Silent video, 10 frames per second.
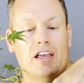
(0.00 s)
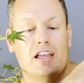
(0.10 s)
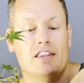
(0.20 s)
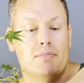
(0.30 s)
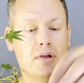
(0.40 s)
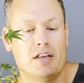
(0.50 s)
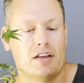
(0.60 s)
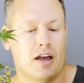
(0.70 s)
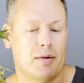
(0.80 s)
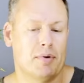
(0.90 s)
In the
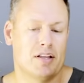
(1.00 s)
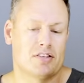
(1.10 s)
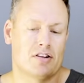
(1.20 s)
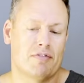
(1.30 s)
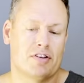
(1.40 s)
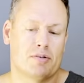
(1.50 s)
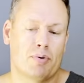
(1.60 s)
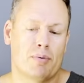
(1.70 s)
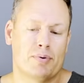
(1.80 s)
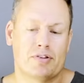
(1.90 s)
meantime, it served its
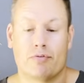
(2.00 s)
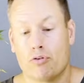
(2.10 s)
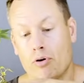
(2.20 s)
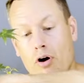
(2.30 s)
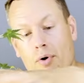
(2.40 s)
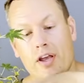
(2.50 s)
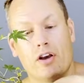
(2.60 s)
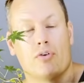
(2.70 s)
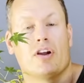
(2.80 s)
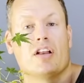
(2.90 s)
purpose of growing,
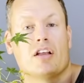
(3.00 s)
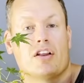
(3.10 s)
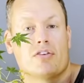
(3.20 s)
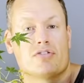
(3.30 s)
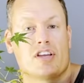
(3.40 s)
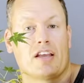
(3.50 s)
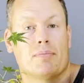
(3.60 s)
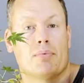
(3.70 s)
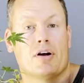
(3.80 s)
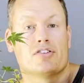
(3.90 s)
creating another
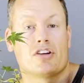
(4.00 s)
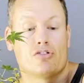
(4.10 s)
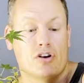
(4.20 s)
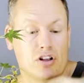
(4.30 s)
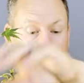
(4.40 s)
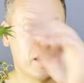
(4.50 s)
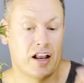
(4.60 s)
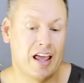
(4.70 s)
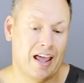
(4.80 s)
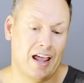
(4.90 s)
second bonsai trunk
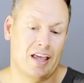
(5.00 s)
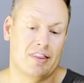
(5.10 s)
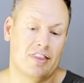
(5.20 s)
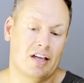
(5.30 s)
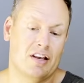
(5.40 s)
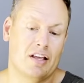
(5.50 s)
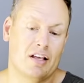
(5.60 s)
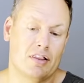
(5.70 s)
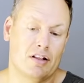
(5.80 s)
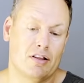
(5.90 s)
line, and
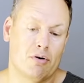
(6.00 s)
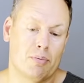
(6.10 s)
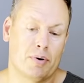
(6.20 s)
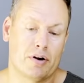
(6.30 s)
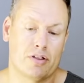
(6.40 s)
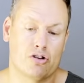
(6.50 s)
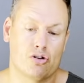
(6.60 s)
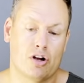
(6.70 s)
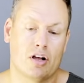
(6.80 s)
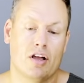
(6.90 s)
thickening the lower part of the
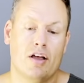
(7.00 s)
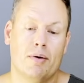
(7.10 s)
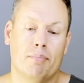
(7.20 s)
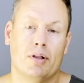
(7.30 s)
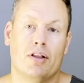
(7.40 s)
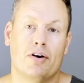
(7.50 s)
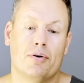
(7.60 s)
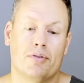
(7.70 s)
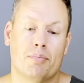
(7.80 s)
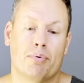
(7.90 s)
trunk
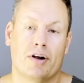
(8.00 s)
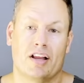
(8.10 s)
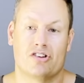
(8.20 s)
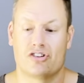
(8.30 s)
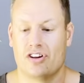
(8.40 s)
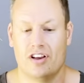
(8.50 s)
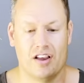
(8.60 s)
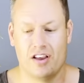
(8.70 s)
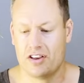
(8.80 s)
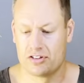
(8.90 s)
below the branch.
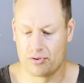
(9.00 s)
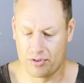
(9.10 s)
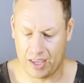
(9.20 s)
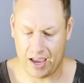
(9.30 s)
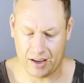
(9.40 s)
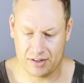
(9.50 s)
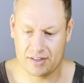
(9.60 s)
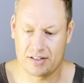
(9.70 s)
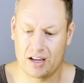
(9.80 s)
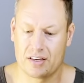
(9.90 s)
So that is the
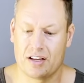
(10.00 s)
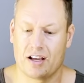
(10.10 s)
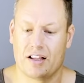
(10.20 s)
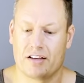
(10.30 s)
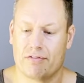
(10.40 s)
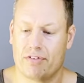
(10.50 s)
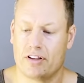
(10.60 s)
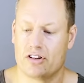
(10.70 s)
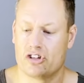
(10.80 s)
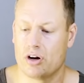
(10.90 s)
technique I'd like to
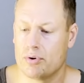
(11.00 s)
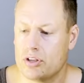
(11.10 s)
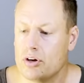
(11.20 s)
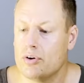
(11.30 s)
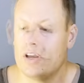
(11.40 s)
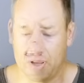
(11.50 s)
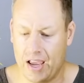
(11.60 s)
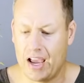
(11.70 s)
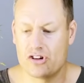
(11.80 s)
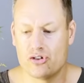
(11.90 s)
finally share with you.
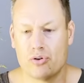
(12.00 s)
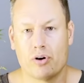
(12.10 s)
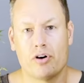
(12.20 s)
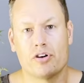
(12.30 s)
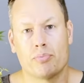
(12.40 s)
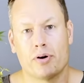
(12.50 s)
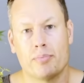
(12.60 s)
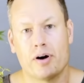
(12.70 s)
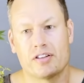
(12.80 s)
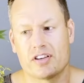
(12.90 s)
As you grow your
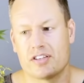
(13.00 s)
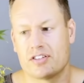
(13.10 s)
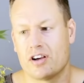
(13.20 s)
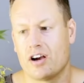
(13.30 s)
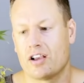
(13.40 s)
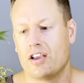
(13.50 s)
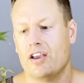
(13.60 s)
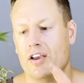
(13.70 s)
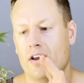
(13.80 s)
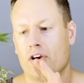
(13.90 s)
pre-bonsai stock,
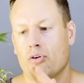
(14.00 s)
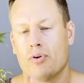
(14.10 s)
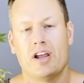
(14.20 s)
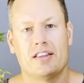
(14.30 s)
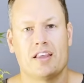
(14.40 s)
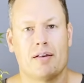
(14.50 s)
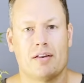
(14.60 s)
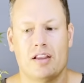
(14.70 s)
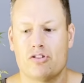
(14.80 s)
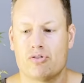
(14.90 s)
create that
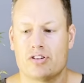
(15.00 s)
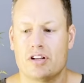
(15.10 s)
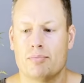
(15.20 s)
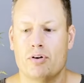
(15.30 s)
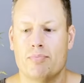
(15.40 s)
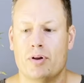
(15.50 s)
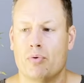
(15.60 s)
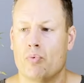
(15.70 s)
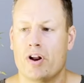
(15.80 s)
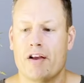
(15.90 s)
interesting
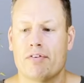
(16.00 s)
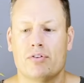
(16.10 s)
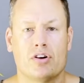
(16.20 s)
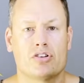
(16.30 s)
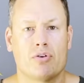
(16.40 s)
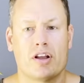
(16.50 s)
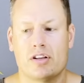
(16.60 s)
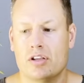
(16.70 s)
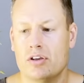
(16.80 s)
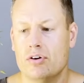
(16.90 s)
movement, whatever looks great
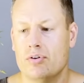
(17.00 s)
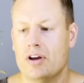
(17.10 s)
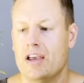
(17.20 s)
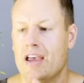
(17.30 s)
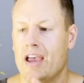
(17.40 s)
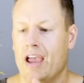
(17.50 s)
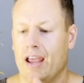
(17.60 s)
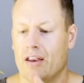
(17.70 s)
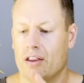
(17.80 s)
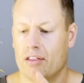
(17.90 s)
to you,
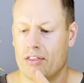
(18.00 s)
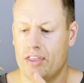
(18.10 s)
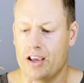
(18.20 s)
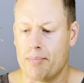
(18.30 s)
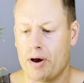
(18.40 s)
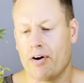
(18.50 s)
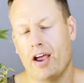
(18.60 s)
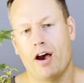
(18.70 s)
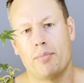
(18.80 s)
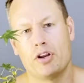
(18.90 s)
and think about
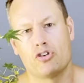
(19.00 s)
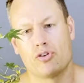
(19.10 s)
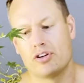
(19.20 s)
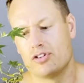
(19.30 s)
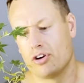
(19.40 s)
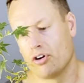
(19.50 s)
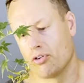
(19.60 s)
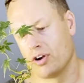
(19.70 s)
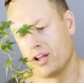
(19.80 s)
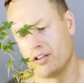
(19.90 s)
how many trees you can
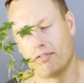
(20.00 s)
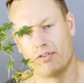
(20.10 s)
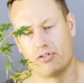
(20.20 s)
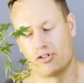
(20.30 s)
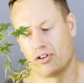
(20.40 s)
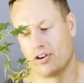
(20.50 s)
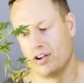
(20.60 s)
create in the future.